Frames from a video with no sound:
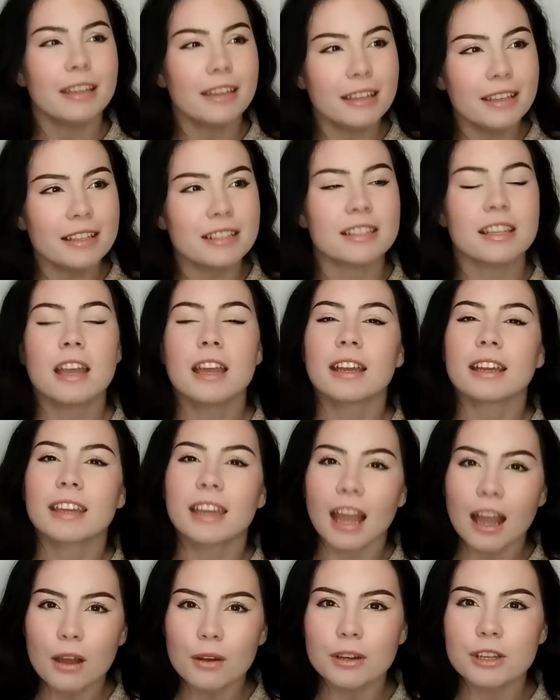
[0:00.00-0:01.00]
Please,
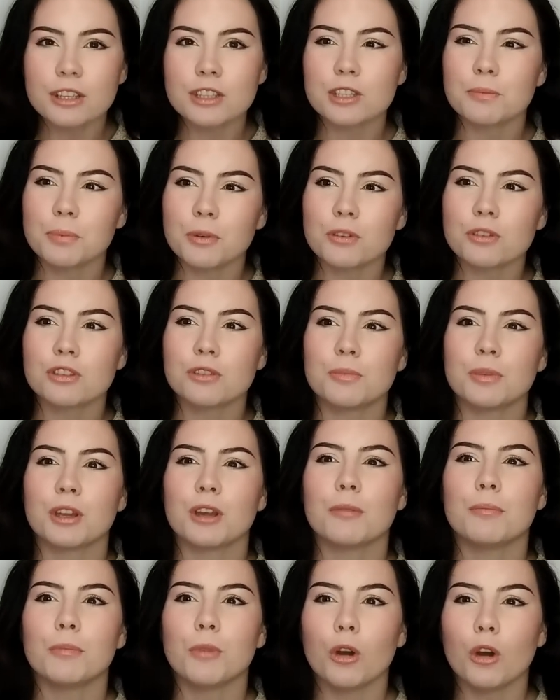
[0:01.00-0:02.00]
Gown is supposed to
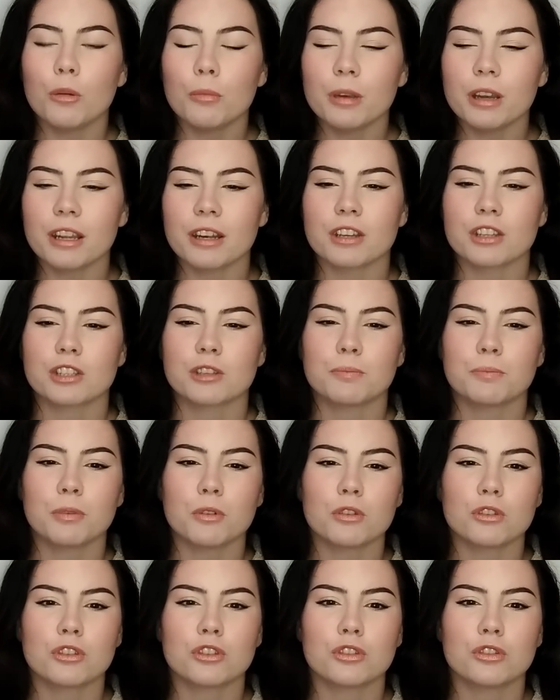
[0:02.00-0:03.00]
be a moment. It is
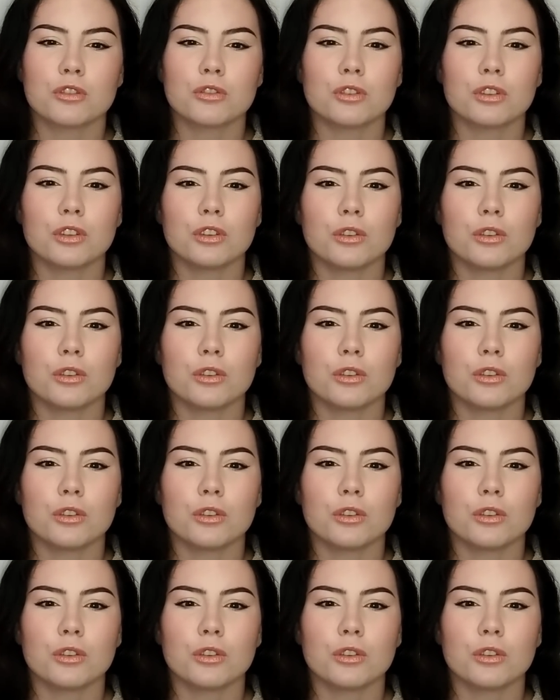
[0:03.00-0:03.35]
supposed to,